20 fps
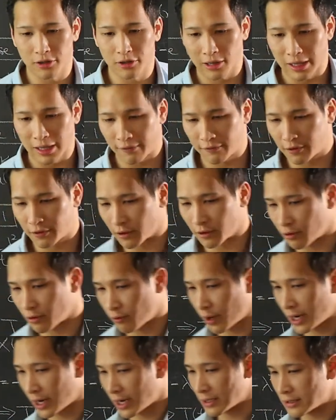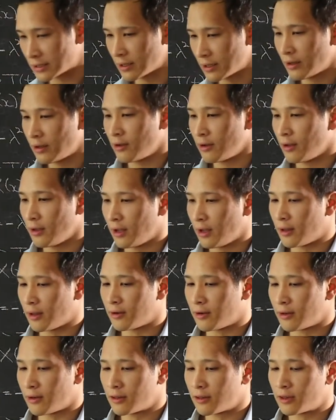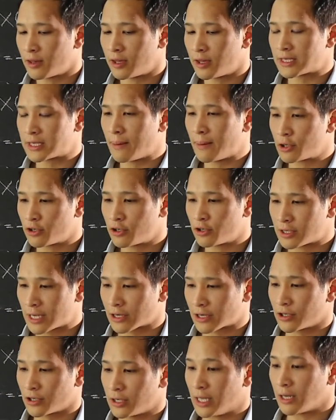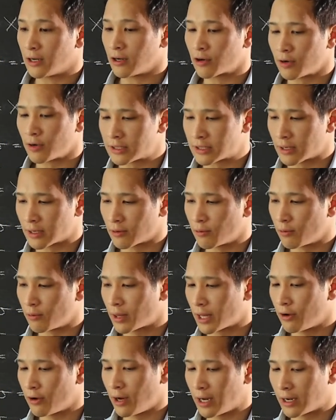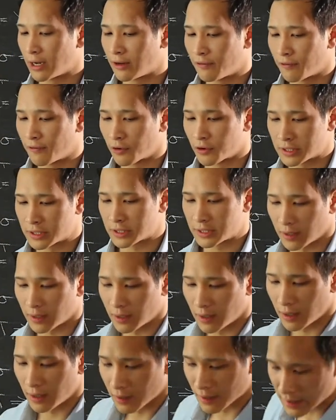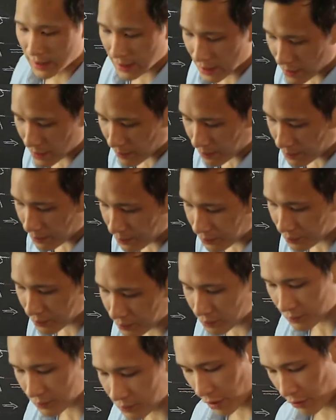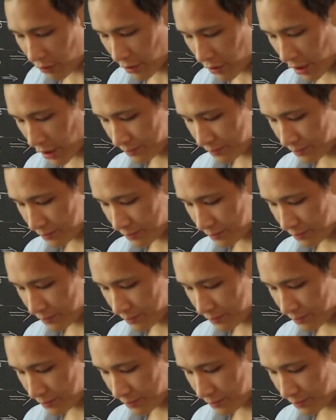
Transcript: left and on the right, and the temperature is actually increasing without any forcing in the system. Okay.